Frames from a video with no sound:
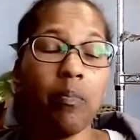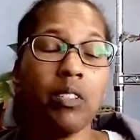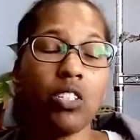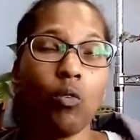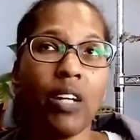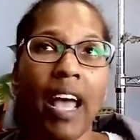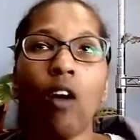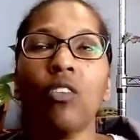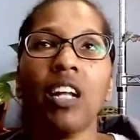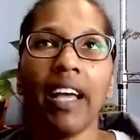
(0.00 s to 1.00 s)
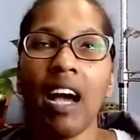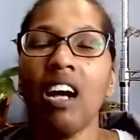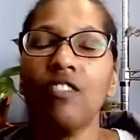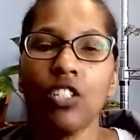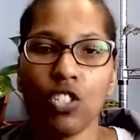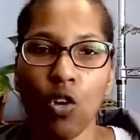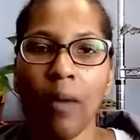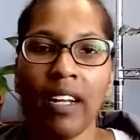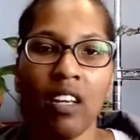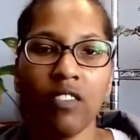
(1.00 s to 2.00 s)
so now that I have so
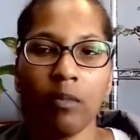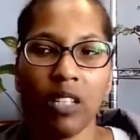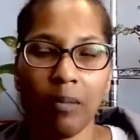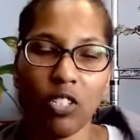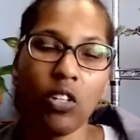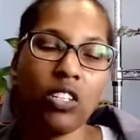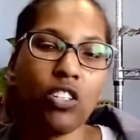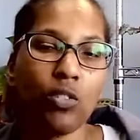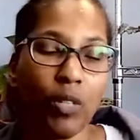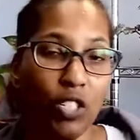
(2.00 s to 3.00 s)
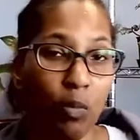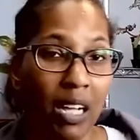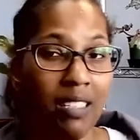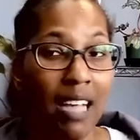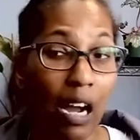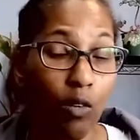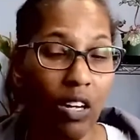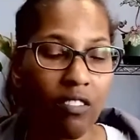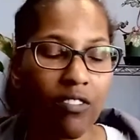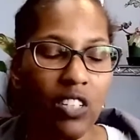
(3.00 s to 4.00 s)
many of them that I'm starting to switch plants out
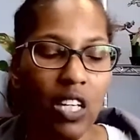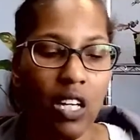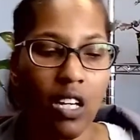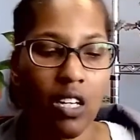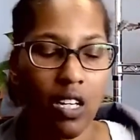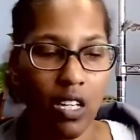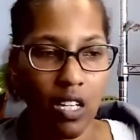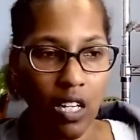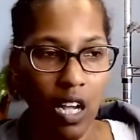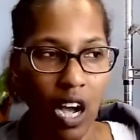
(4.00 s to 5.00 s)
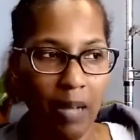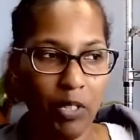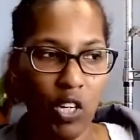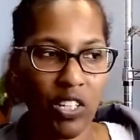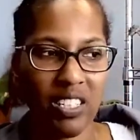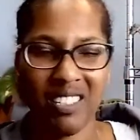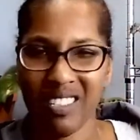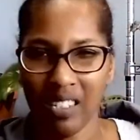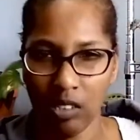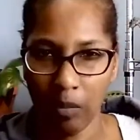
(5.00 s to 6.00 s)
of, I'm starting to
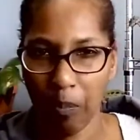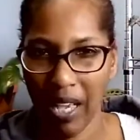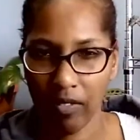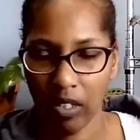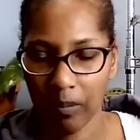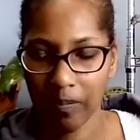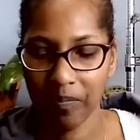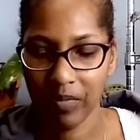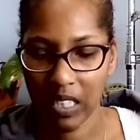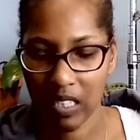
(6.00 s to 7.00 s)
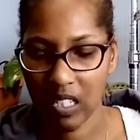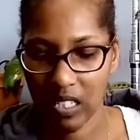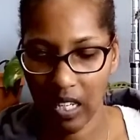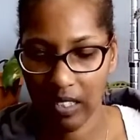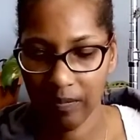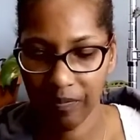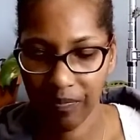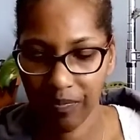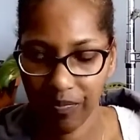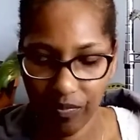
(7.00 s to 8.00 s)
seal and paint them instead,
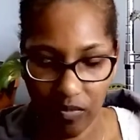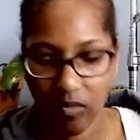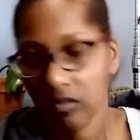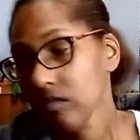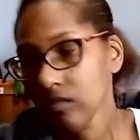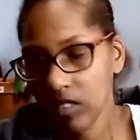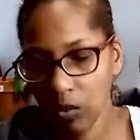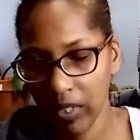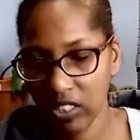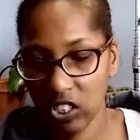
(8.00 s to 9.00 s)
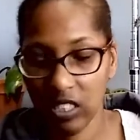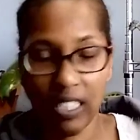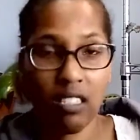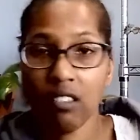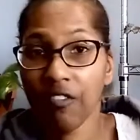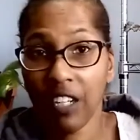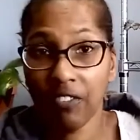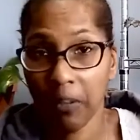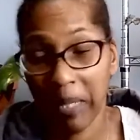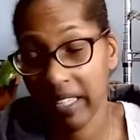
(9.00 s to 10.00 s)
which is fun
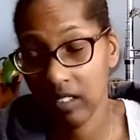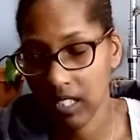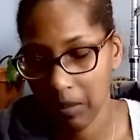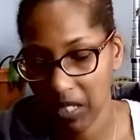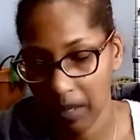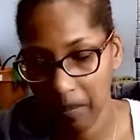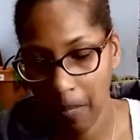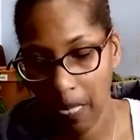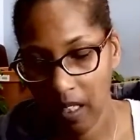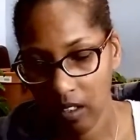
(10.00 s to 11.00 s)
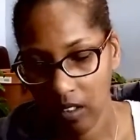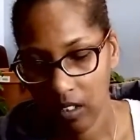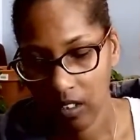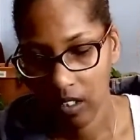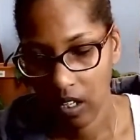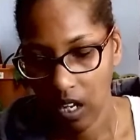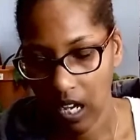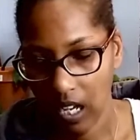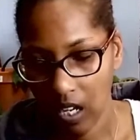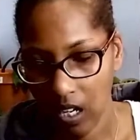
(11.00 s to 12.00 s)
for me at the same time.
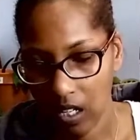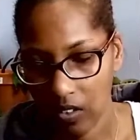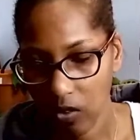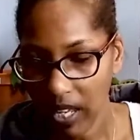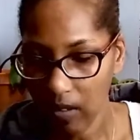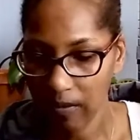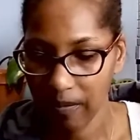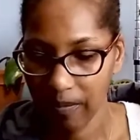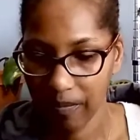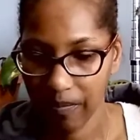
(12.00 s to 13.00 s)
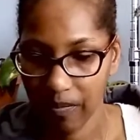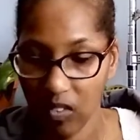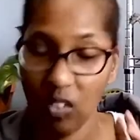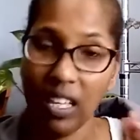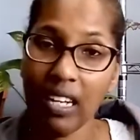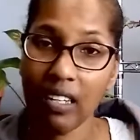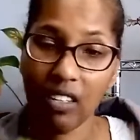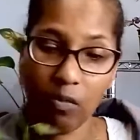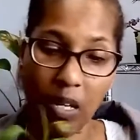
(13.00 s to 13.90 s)
So yeah, so that is